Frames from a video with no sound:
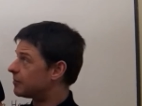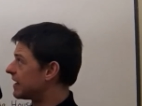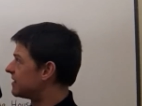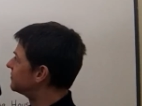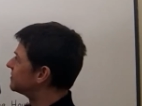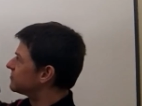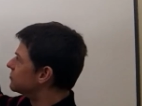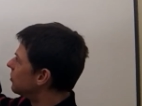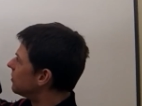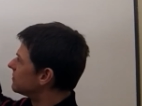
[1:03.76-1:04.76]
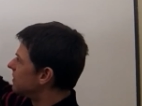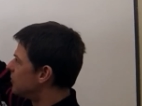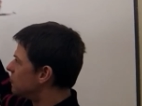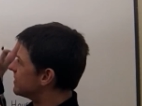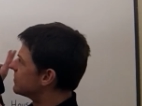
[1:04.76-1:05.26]
other places, not the
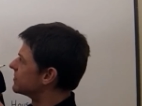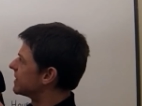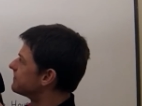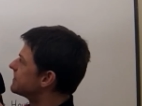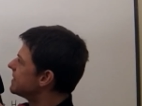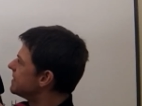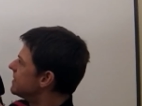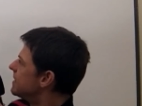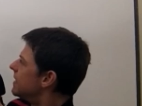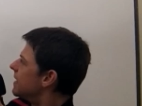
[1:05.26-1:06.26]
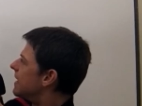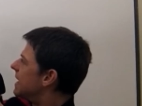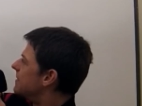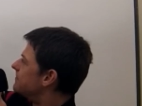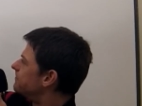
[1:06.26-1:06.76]
whole building.
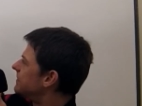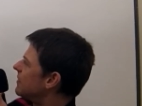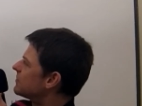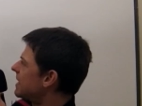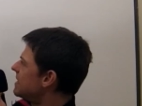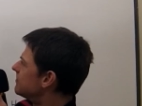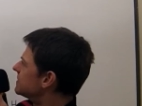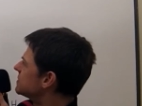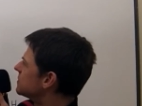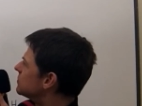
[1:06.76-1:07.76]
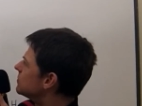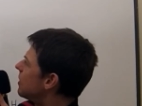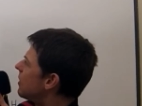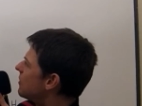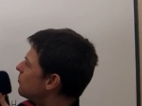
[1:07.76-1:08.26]
Um, okay, number two.
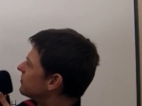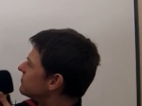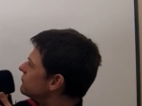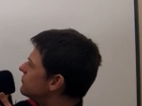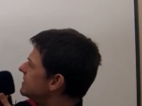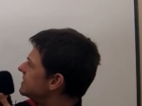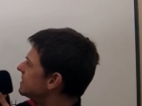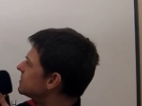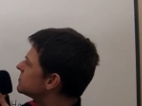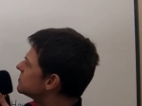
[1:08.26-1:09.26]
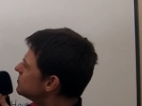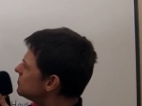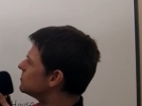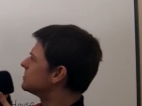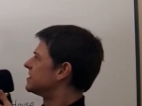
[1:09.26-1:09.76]
I wasn't ready
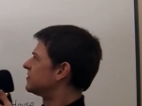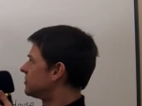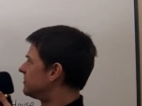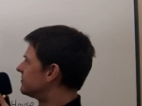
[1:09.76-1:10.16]
to this